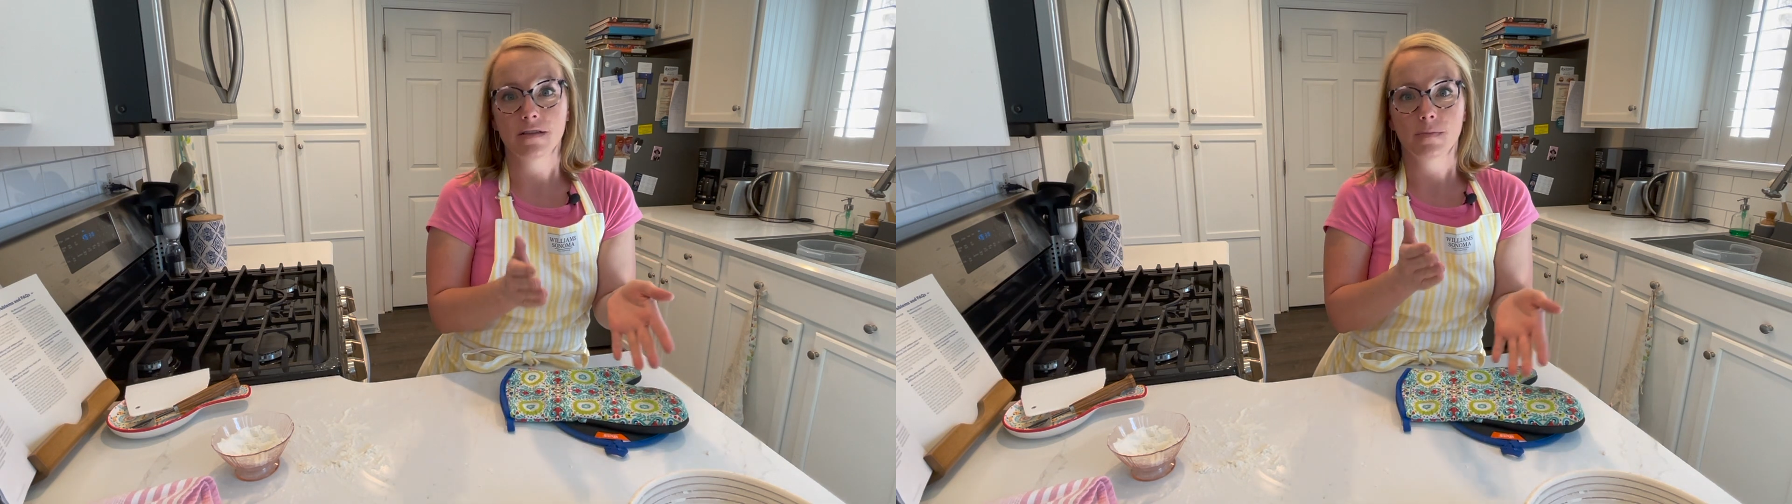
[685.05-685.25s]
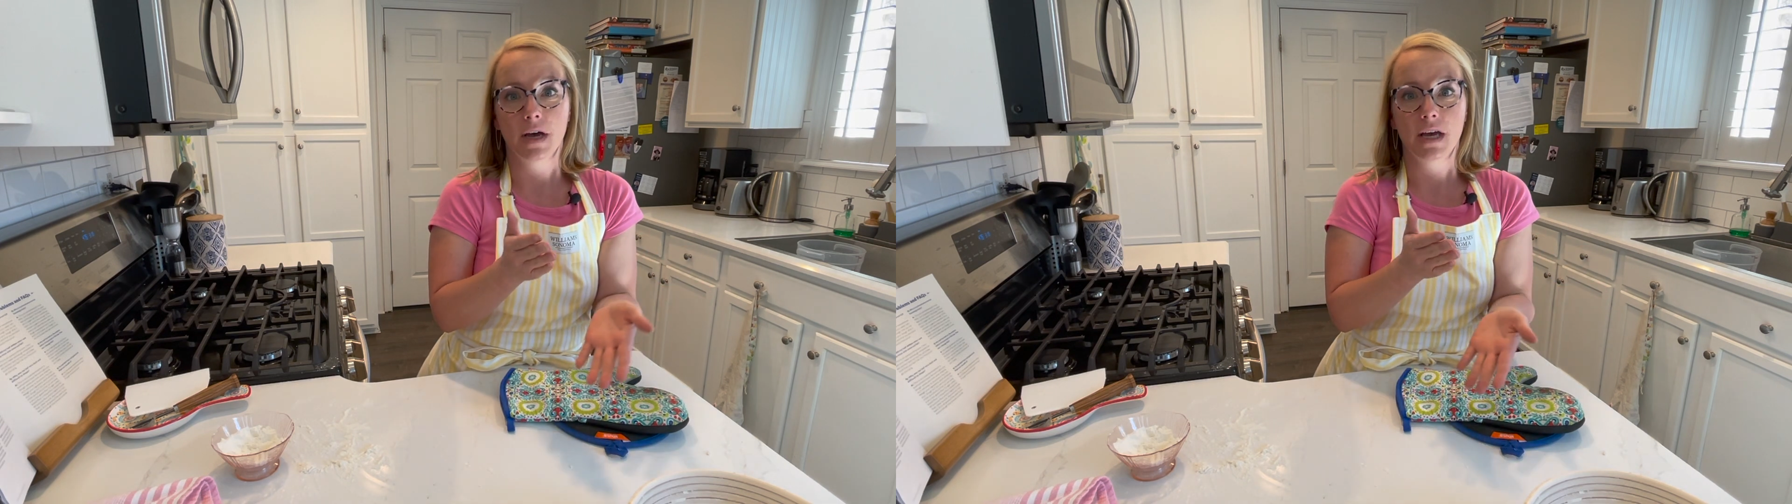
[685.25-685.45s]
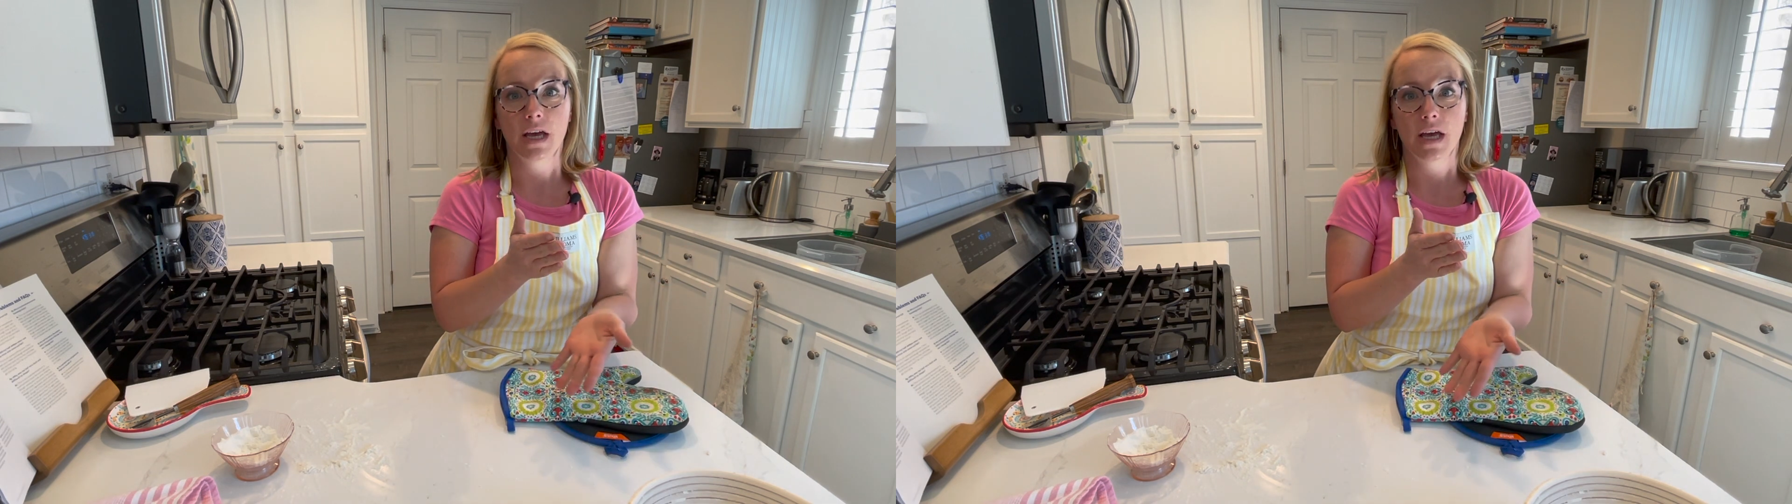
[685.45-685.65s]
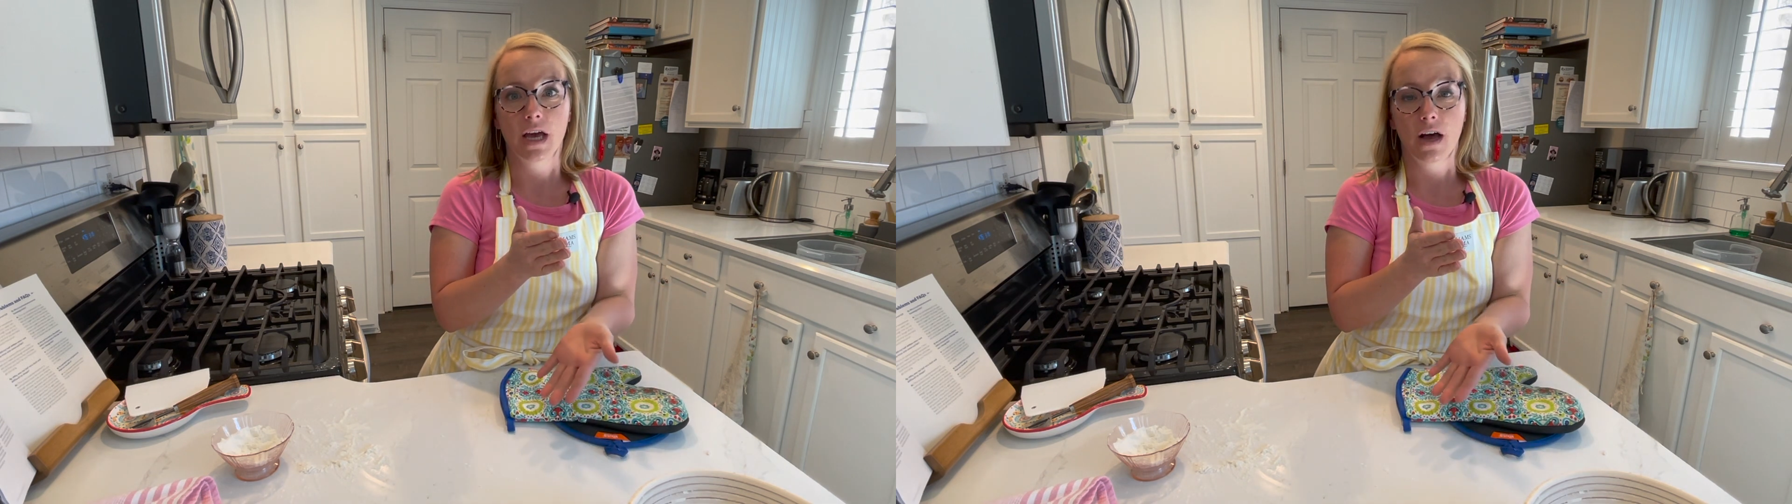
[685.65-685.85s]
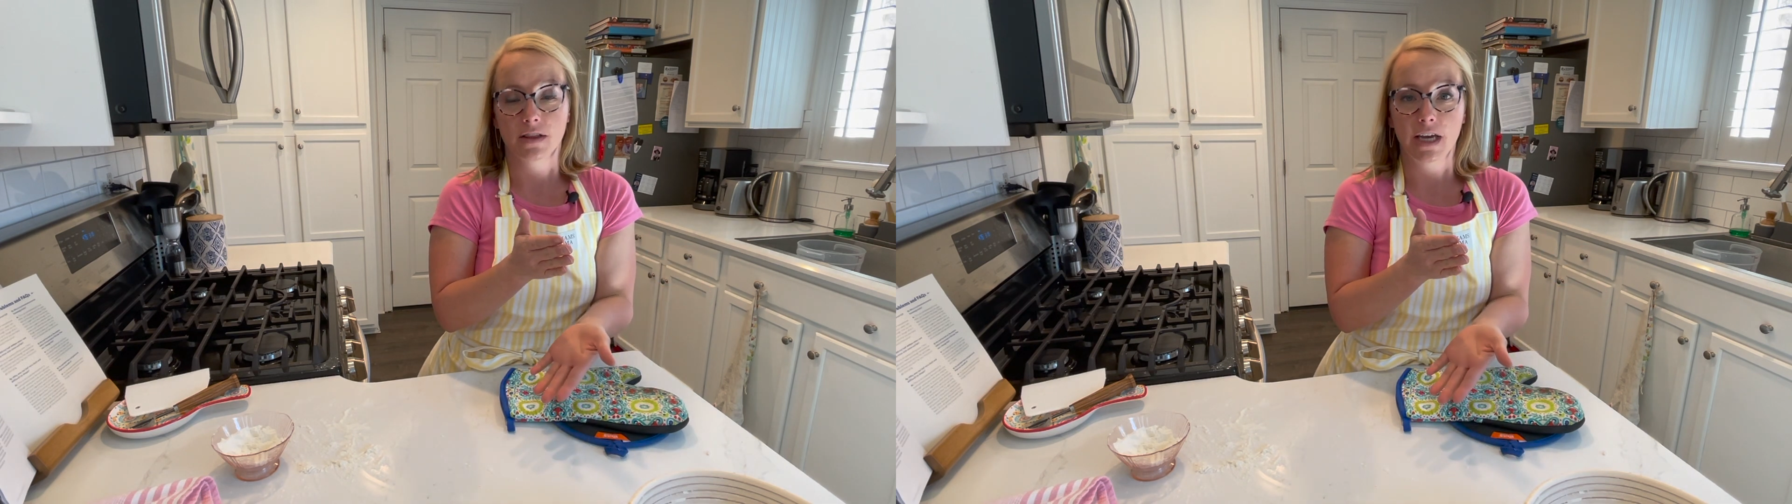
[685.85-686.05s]
but
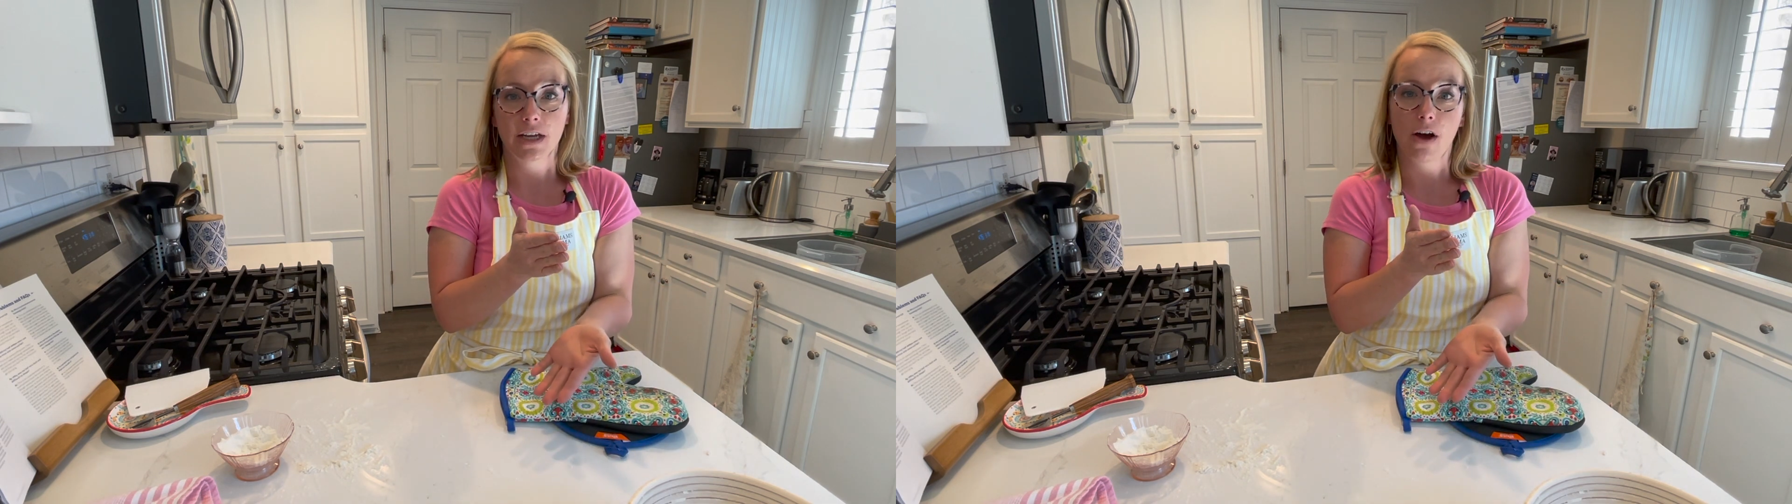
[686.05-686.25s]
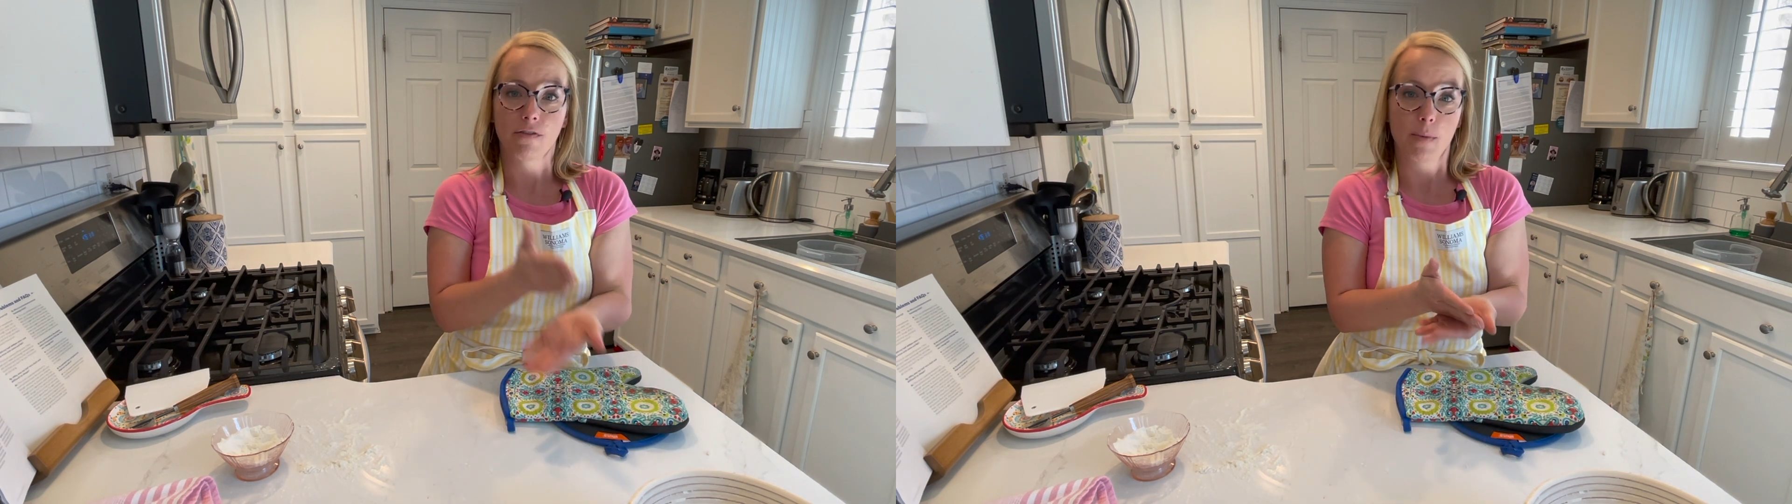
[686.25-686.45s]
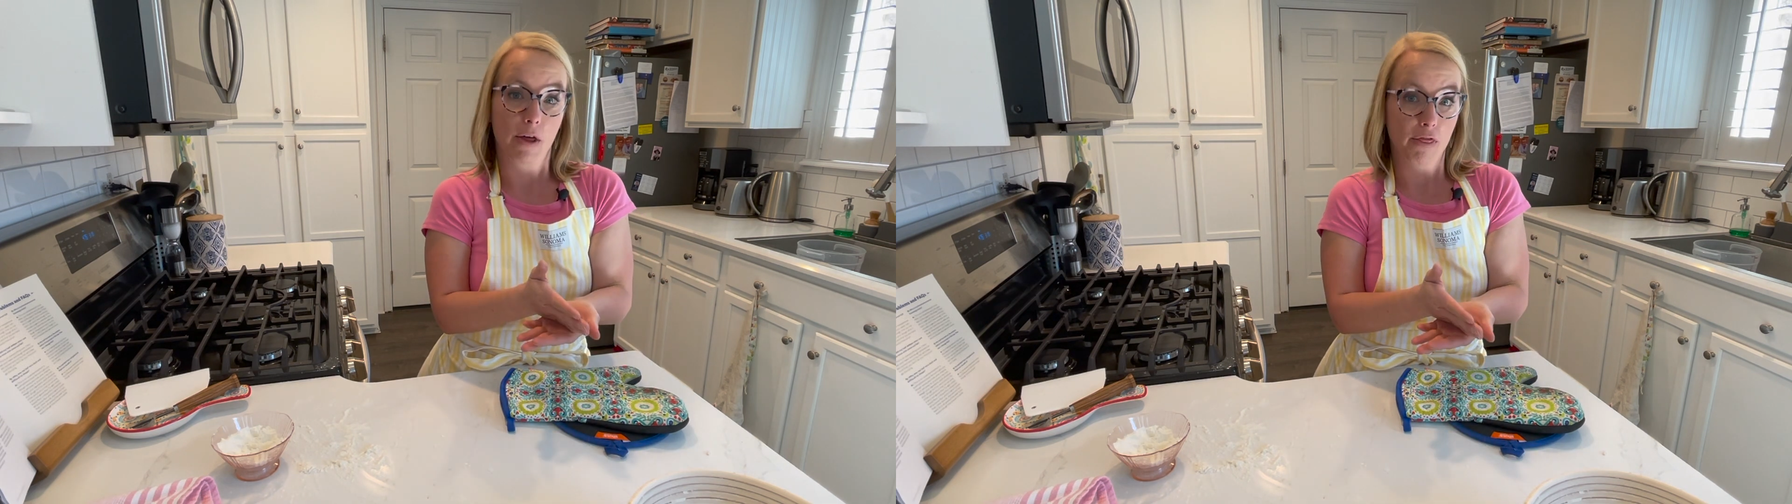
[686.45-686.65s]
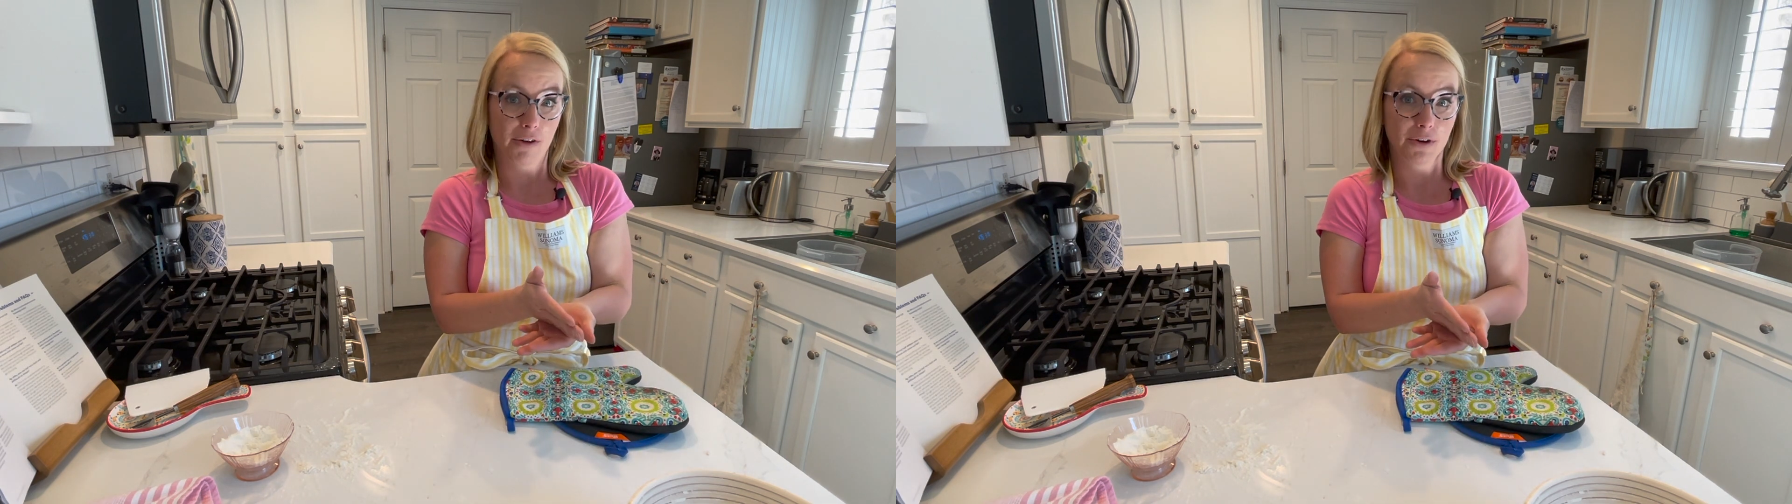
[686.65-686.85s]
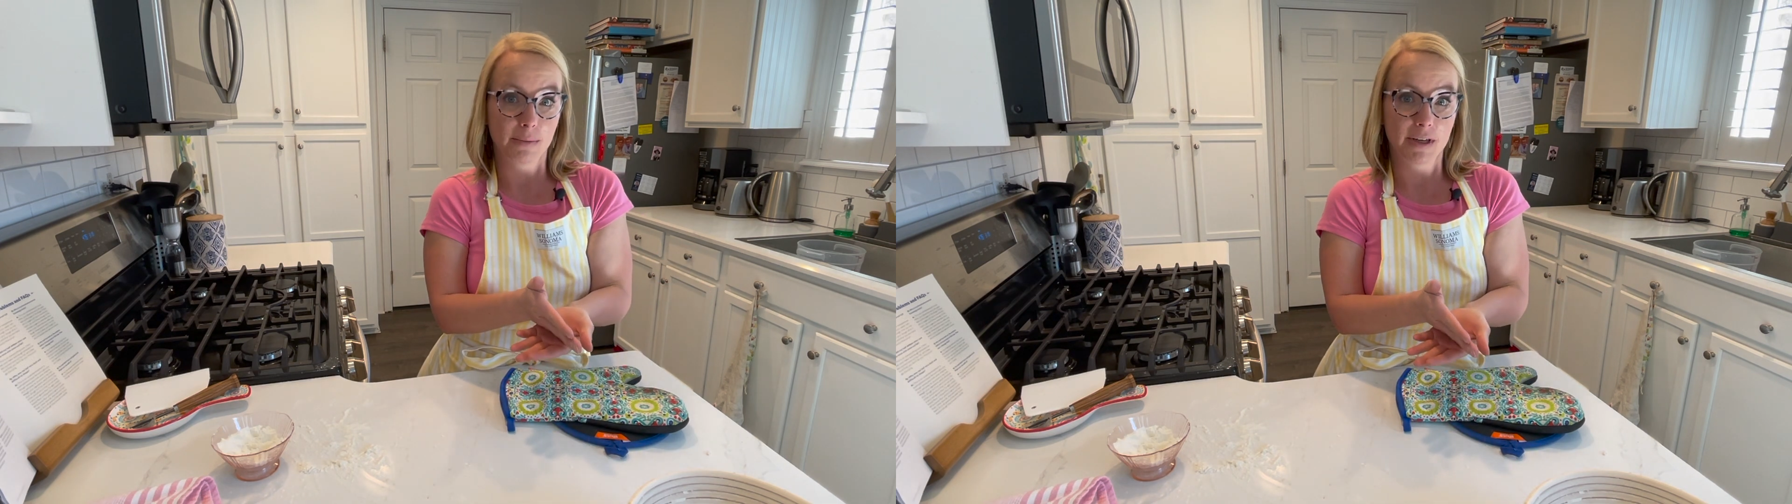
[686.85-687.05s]
I'll take it off about
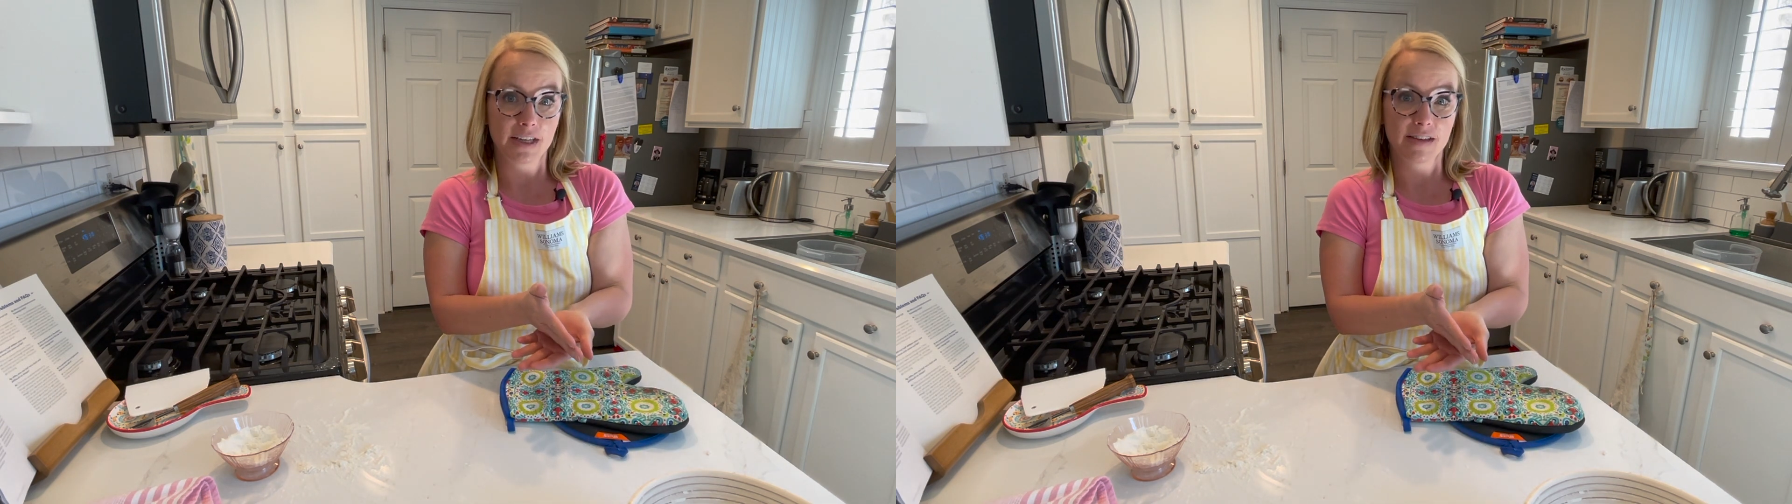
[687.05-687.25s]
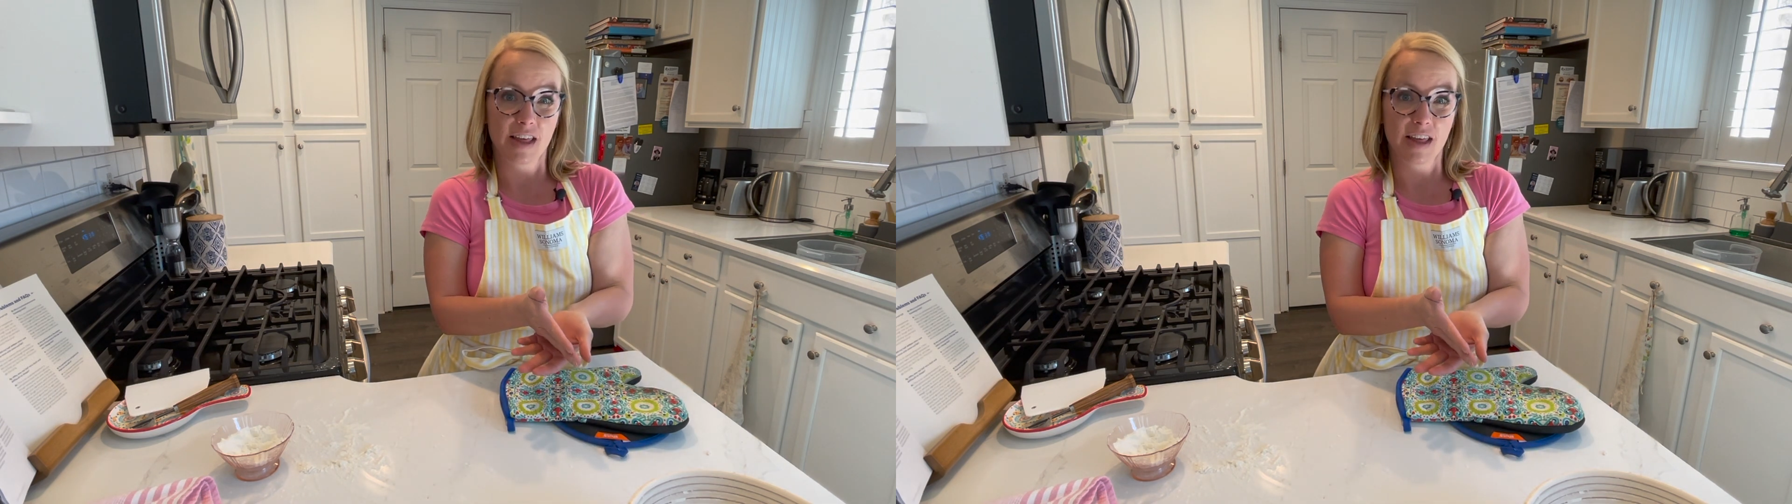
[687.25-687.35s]
30 minutes,